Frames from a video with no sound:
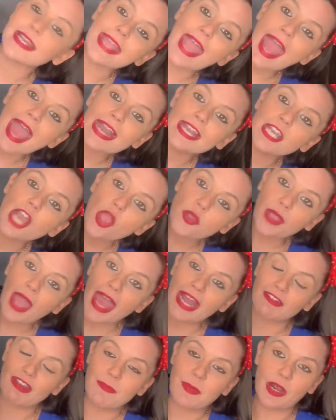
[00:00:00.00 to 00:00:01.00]
Again, low
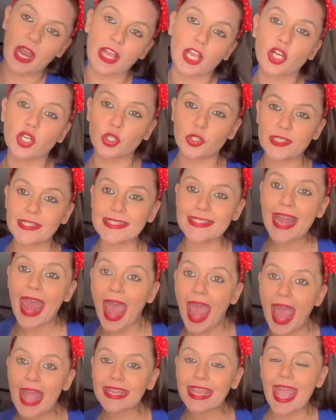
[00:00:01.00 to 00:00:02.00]
calorie, but like a good
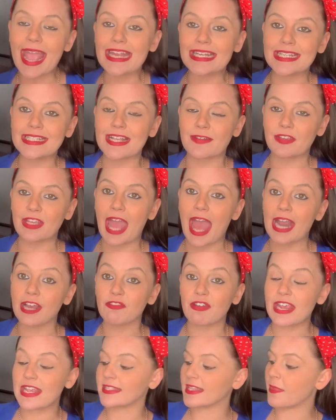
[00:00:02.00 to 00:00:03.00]
snack, 87
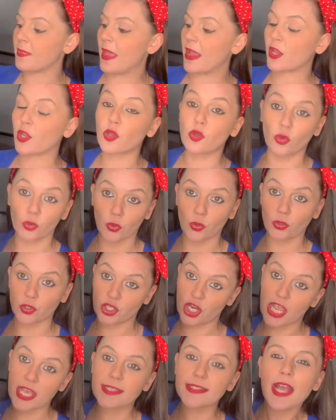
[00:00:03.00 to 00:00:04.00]
calories, and they're
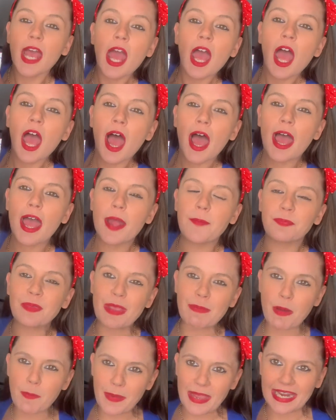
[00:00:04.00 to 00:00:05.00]
gorgeous.
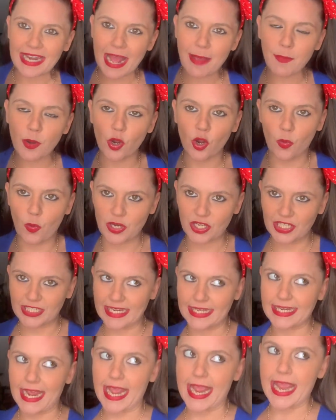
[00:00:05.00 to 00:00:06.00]
In my B&M haul, which I
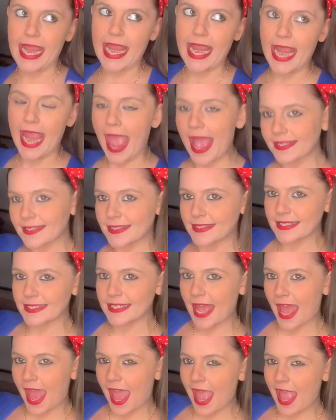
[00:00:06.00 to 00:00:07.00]
did
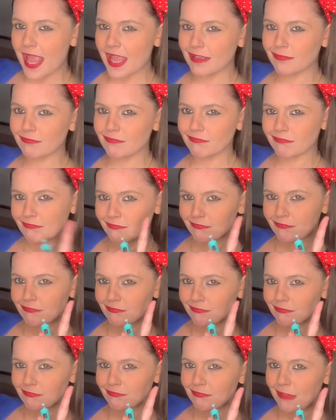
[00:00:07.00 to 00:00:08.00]
yesterday,
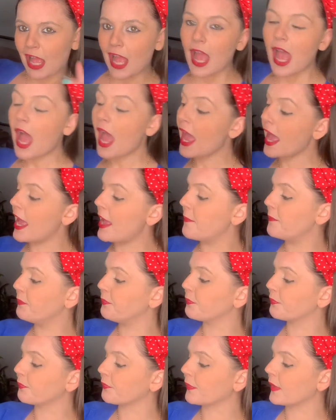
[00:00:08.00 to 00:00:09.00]

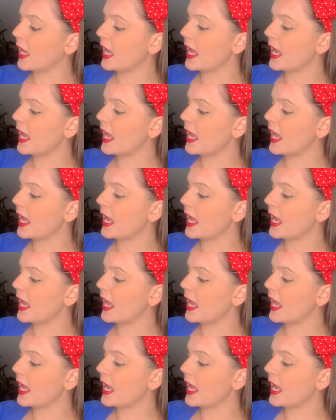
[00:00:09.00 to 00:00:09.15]
I